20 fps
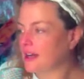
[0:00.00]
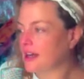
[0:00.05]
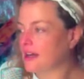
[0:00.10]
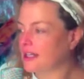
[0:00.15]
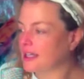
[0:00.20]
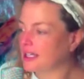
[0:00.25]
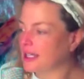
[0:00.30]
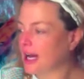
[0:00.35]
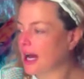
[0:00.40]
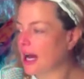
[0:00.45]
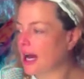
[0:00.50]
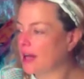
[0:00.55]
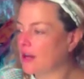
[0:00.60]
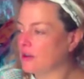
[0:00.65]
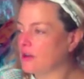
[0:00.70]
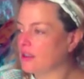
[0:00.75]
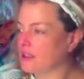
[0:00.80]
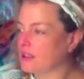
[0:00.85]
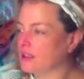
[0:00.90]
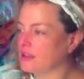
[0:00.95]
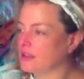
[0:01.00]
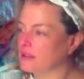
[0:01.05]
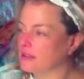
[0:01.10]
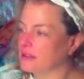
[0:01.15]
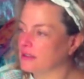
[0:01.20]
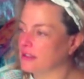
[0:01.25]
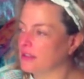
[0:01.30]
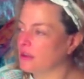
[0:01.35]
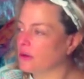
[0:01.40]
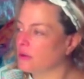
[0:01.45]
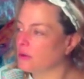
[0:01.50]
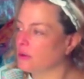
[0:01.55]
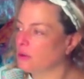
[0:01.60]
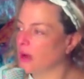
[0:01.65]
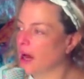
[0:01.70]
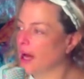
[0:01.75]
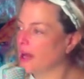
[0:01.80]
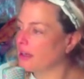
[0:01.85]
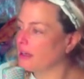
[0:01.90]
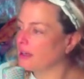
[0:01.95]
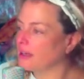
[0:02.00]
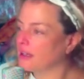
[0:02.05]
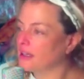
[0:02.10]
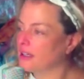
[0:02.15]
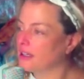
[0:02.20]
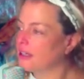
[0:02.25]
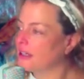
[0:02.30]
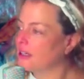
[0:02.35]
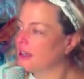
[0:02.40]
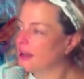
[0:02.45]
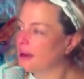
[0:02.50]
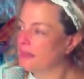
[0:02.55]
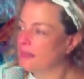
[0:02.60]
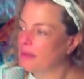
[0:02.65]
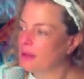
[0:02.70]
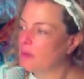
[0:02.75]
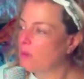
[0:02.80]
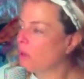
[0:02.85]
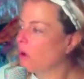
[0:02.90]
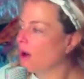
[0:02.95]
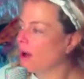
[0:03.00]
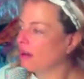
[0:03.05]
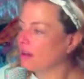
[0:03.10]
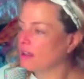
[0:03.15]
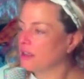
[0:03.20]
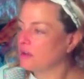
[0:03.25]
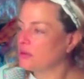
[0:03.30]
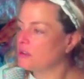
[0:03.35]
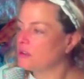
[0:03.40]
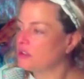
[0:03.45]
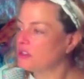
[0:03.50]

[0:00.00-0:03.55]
kind of guy who didn't you know who had a. Meanwhile, he was